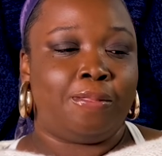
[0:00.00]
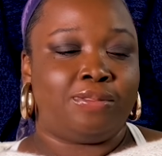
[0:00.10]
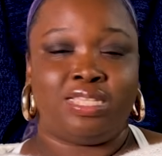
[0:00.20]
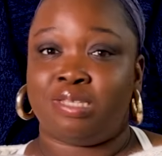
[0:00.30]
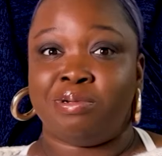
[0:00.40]

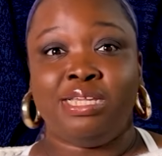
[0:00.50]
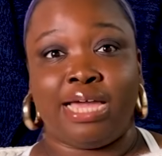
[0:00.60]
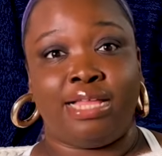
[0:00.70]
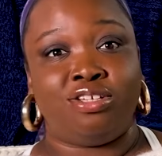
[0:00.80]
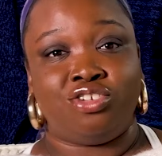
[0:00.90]
The spring
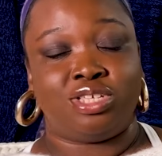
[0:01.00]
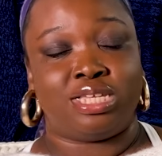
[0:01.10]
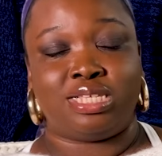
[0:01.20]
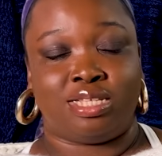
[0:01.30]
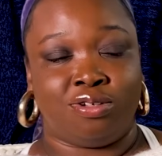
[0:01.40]
allergies are
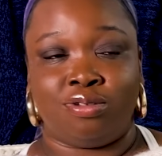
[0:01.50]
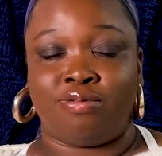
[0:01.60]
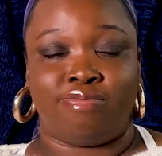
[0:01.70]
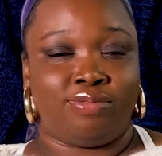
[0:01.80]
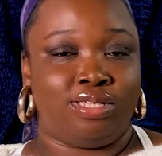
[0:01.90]

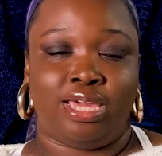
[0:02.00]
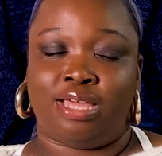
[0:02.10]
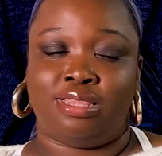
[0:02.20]
still, yeah,